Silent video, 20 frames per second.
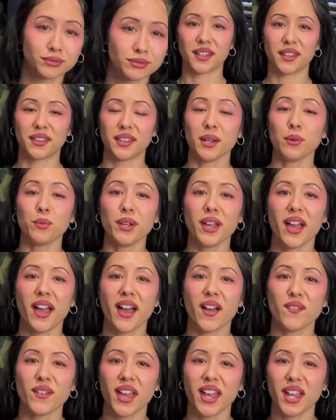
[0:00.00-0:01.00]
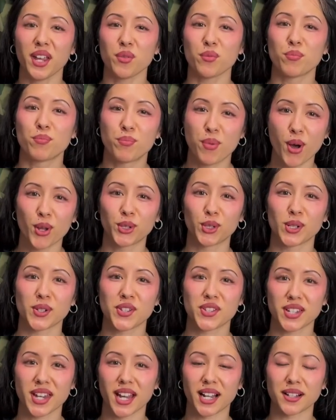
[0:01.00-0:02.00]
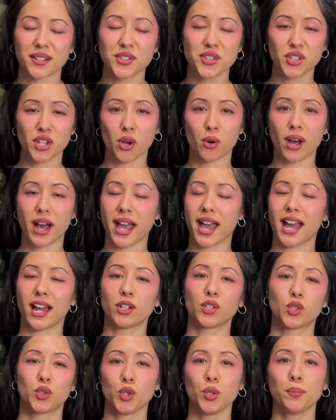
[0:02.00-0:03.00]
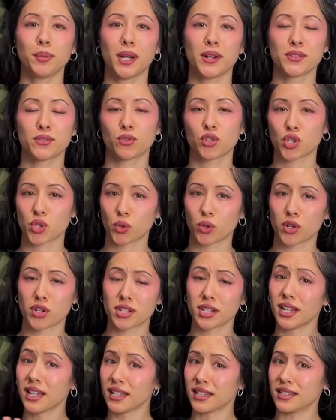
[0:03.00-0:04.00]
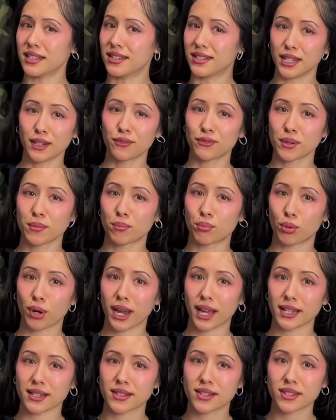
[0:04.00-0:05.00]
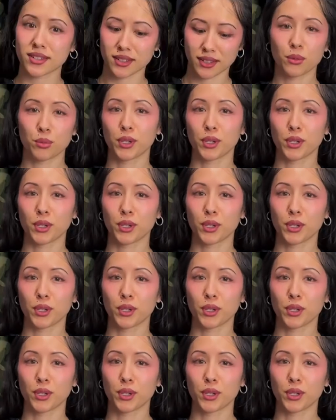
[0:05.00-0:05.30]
Then we have a bundle sale. So I had 2 pairs of shorts, different brands.